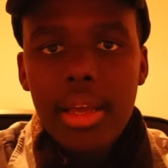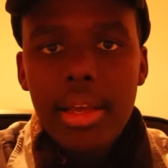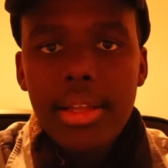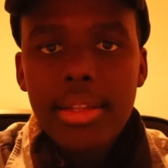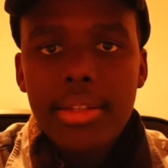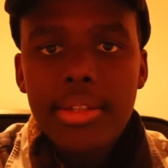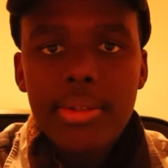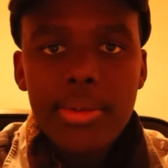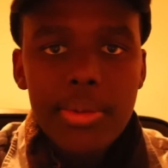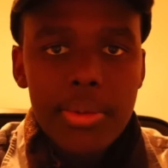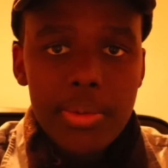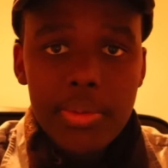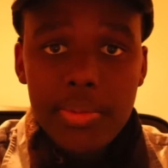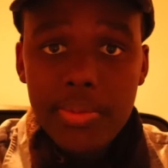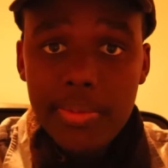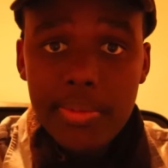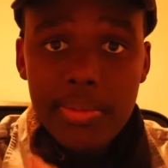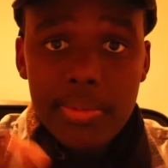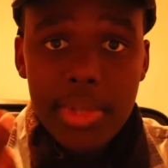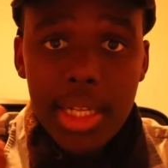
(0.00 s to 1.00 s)
And so
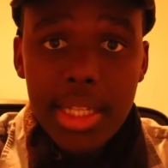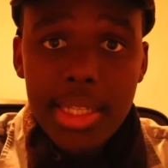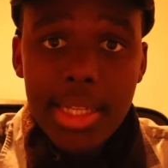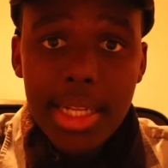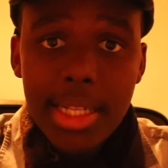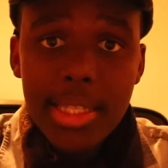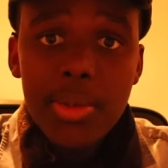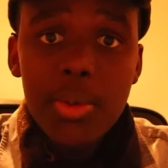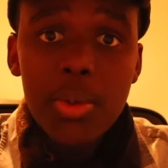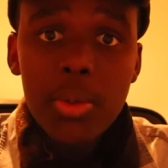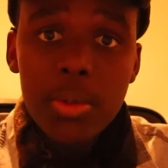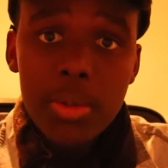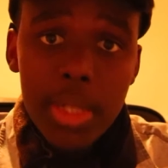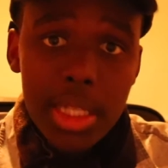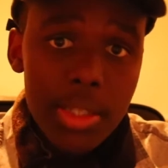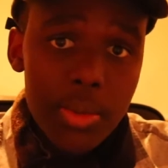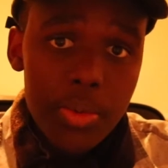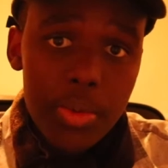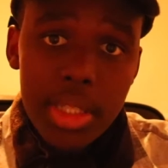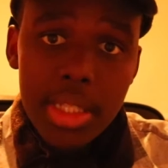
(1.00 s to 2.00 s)
that's cool.
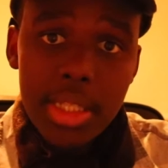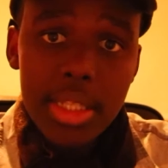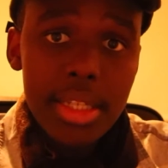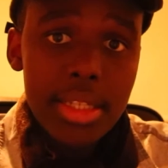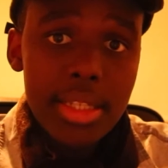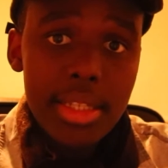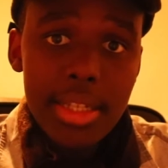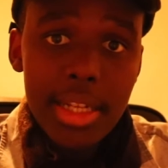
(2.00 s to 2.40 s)
That's research.